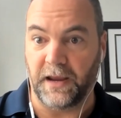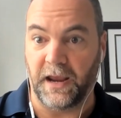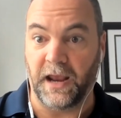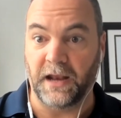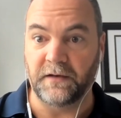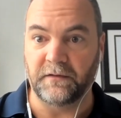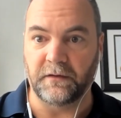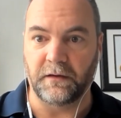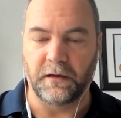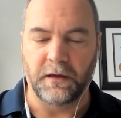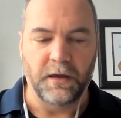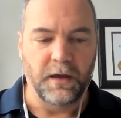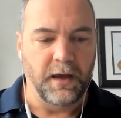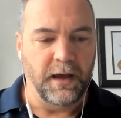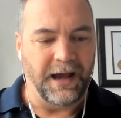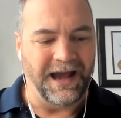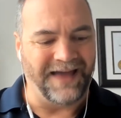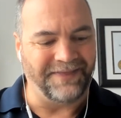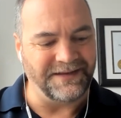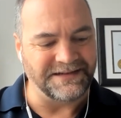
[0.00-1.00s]
And
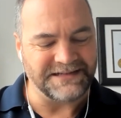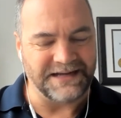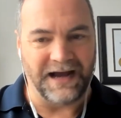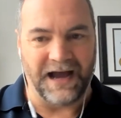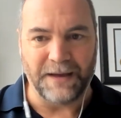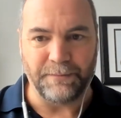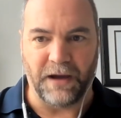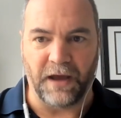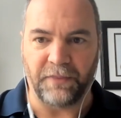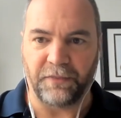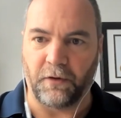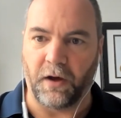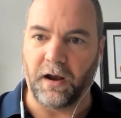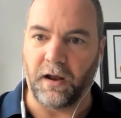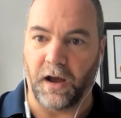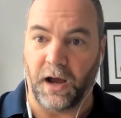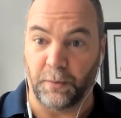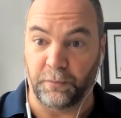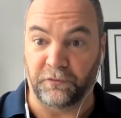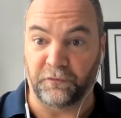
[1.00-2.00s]
at the time, I thought
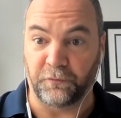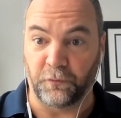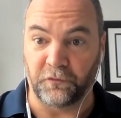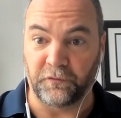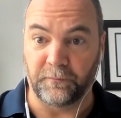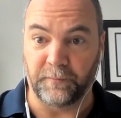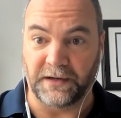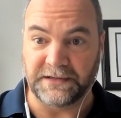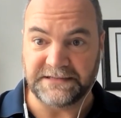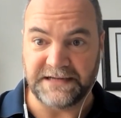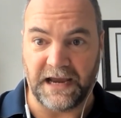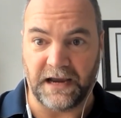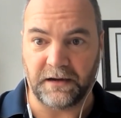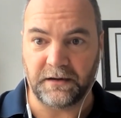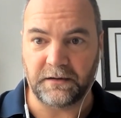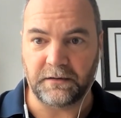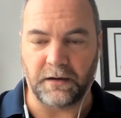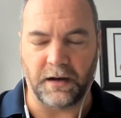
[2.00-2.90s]
I was frozen by tech.